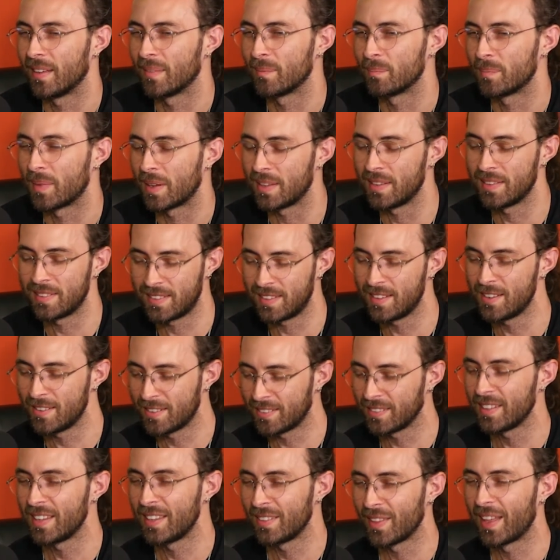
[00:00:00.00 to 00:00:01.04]
it's
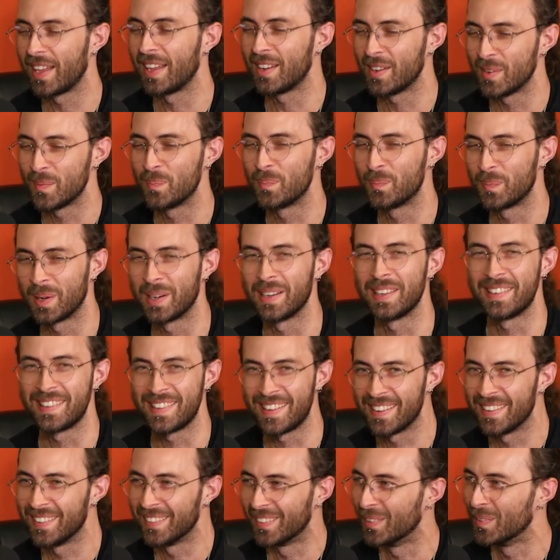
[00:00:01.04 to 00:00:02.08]
usually like pretty
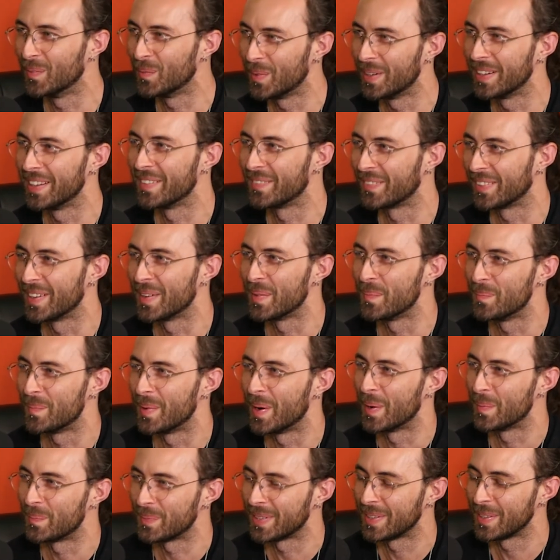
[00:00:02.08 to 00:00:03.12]
chill whatever I'm
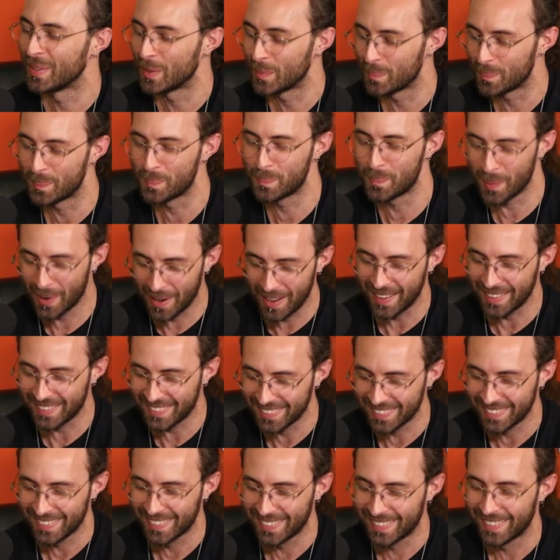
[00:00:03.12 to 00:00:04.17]
up to, but
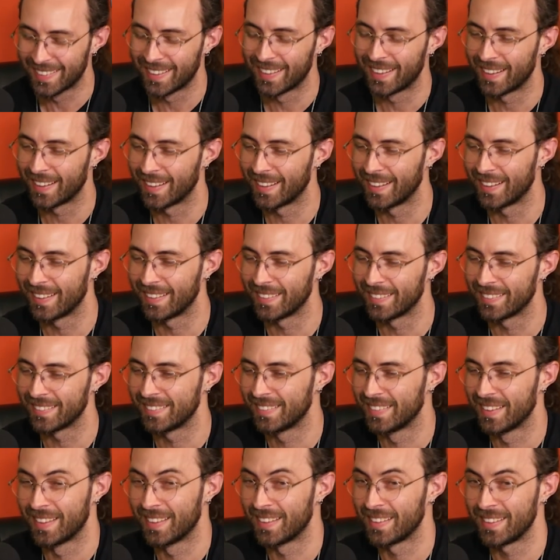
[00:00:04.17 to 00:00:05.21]
uh,
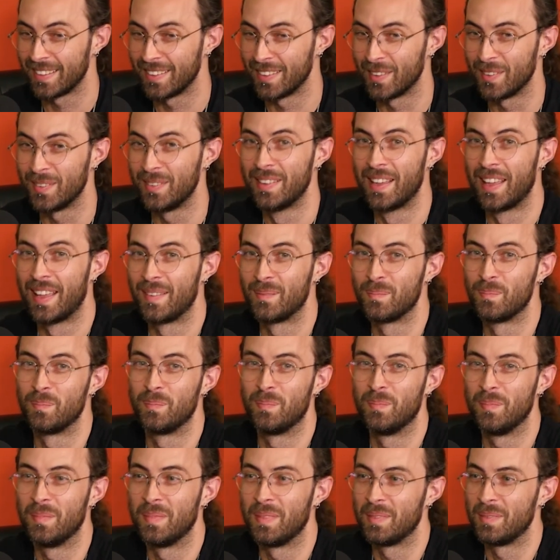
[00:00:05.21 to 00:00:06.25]
you know,
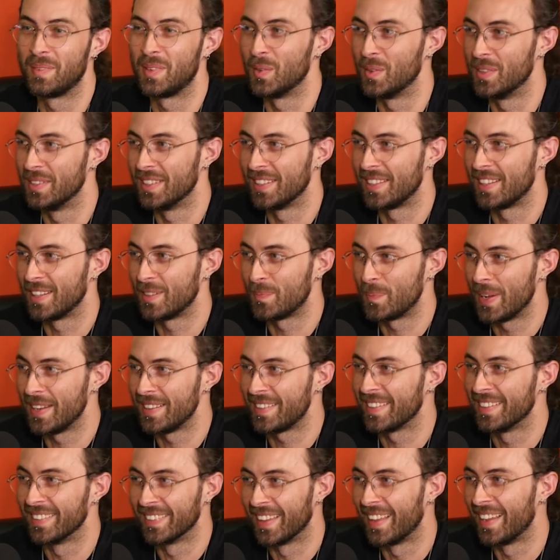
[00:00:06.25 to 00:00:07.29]
doing the
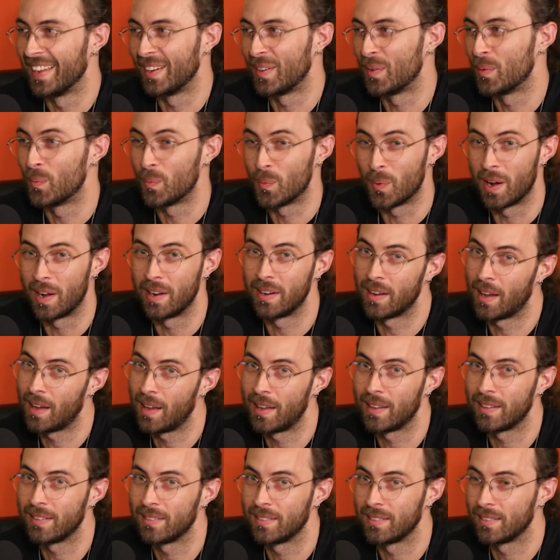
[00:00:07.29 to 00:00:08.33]
suspension, like why
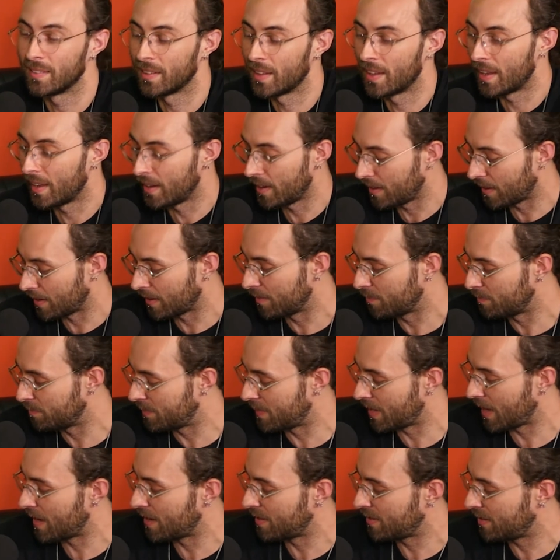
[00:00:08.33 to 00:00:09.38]
not? Like I'm
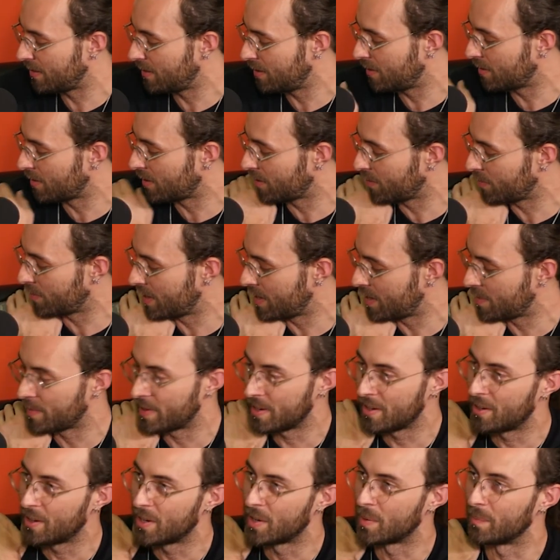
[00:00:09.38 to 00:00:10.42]
tattooed all the way up my
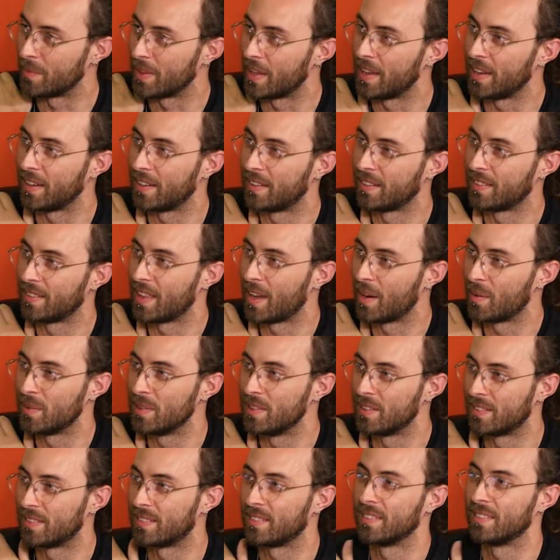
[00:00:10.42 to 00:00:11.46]
arm. Like yeah. that
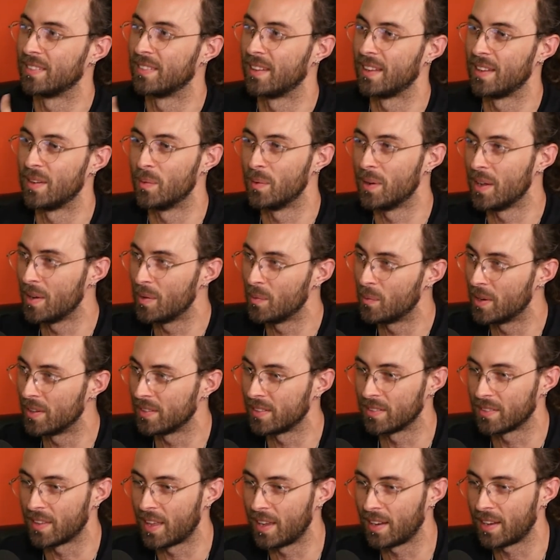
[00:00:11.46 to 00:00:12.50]
was it. It
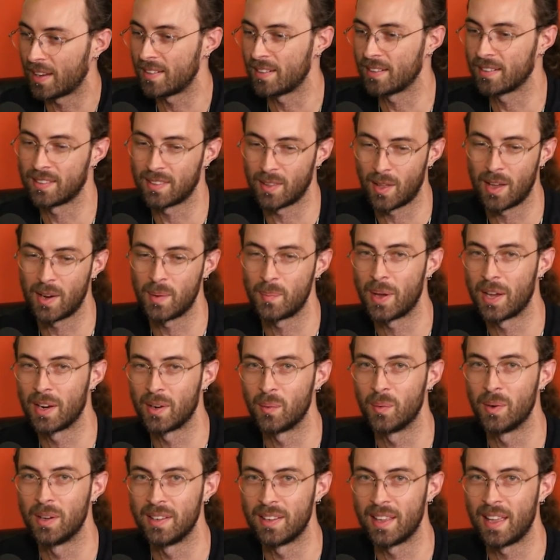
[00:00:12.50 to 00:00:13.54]
wasn't like I just thought about it
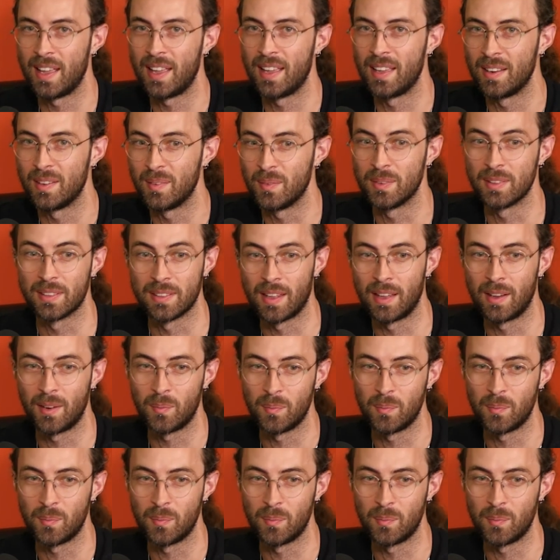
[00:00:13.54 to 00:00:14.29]
one day and it was like,